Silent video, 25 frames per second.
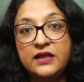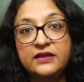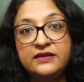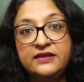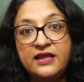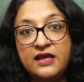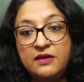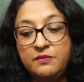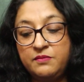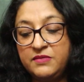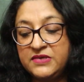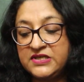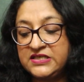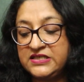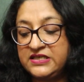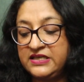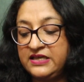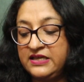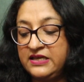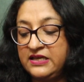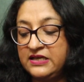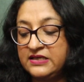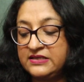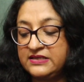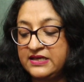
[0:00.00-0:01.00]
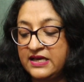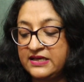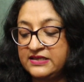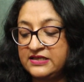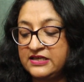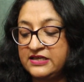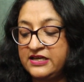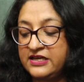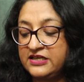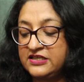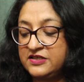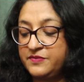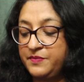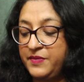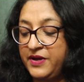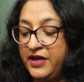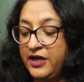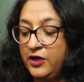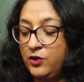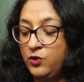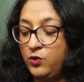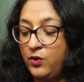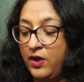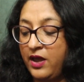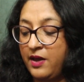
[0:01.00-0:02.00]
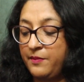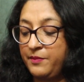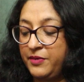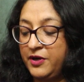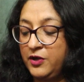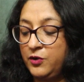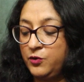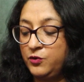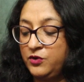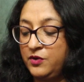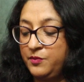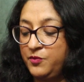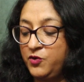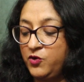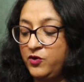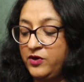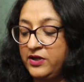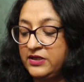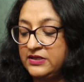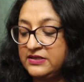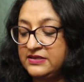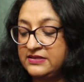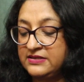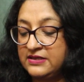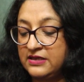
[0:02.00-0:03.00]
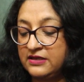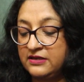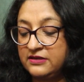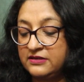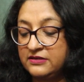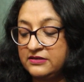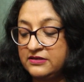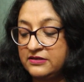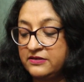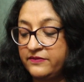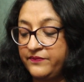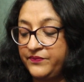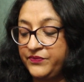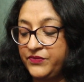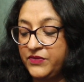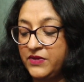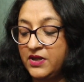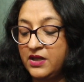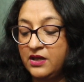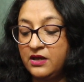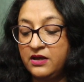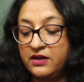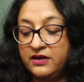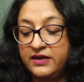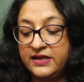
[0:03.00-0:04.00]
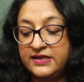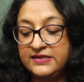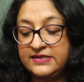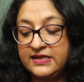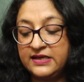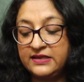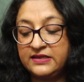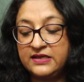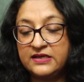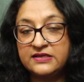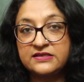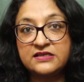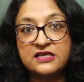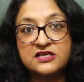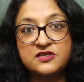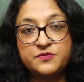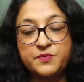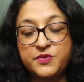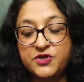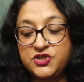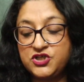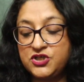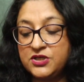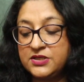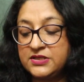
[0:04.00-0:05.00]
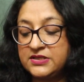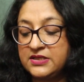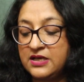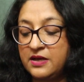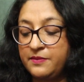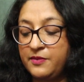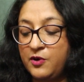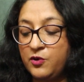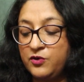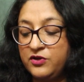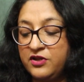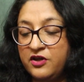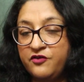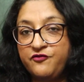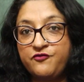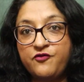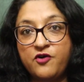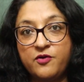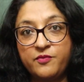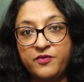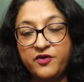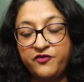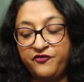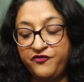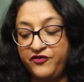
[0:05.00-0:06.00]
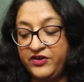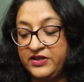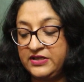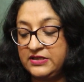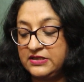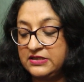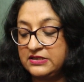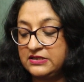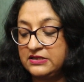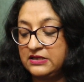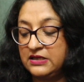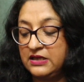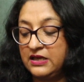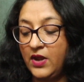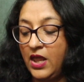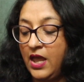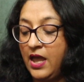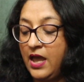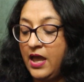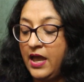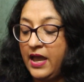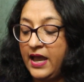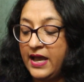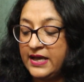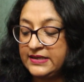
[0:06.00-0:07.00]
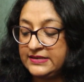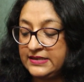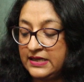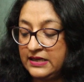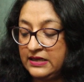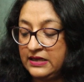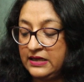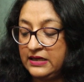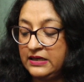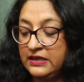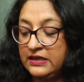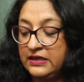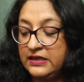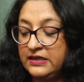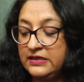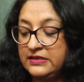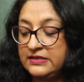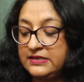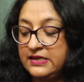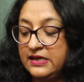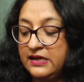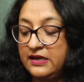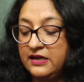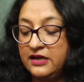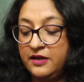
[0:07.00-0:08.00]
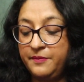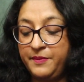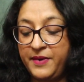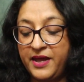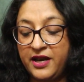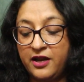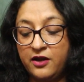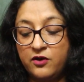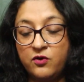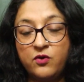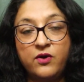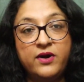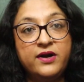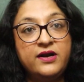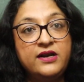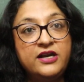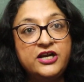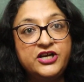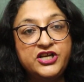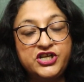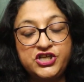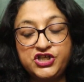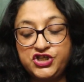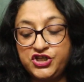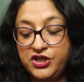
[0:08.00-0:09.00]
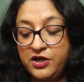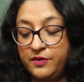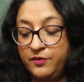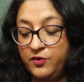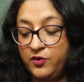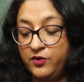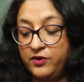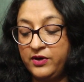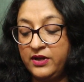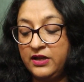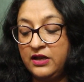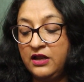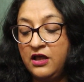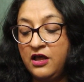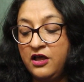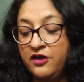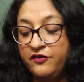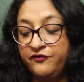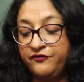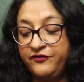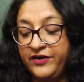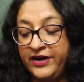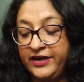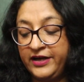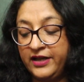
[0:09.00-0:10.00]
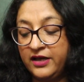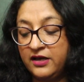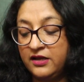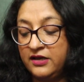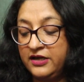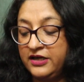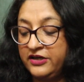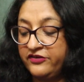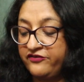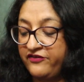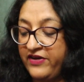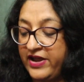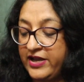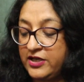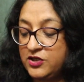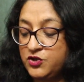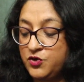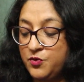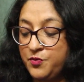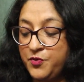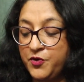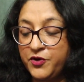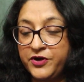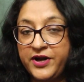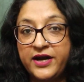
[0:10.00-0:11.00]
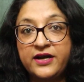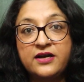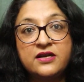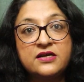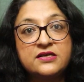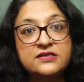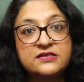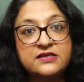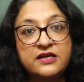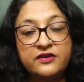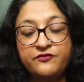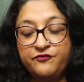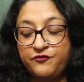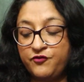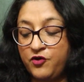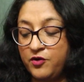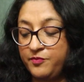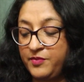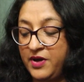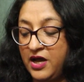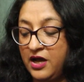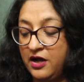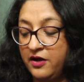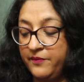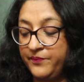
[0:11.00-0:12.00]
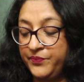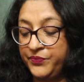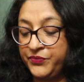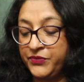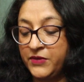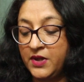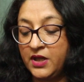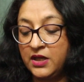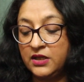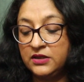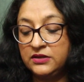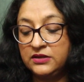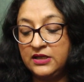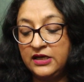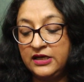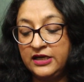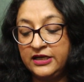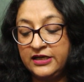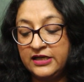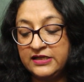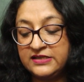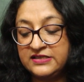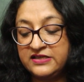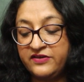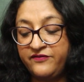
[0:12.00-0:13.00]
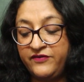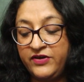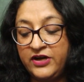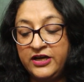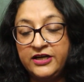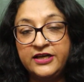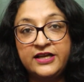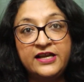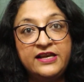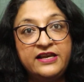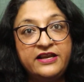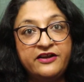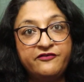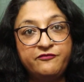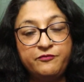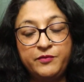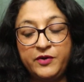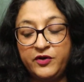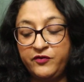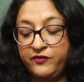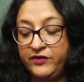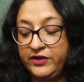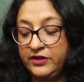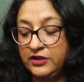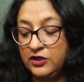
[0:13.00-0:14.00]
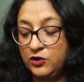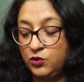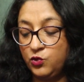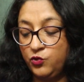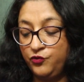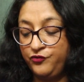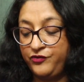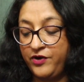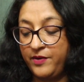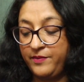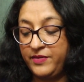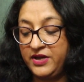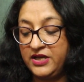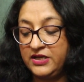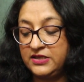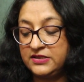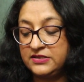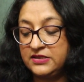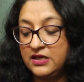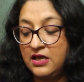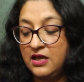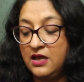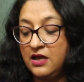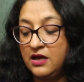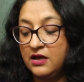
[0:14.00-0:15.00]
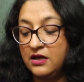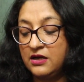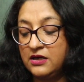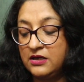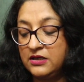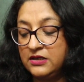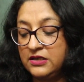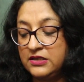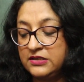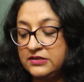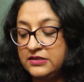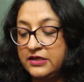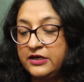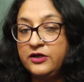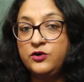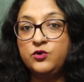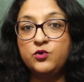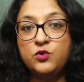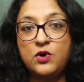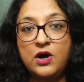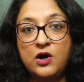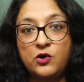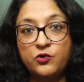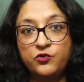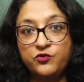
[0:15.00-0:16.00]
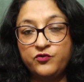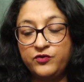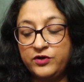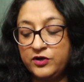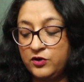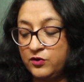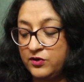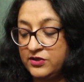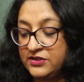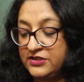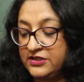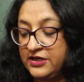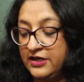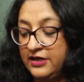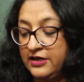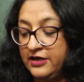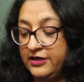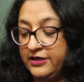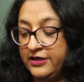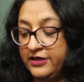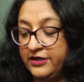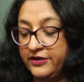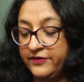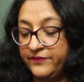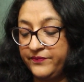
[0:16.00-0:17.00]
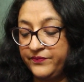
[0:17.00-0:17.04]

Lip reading: Then mysterious accidents begin to happen to the Brunels' son, raising their suspicions about their former friends. As an increasingly paranoid Letitia Brunel frantically tries to protect her son from harm, the little civility left between the two families curdles into outward hostility.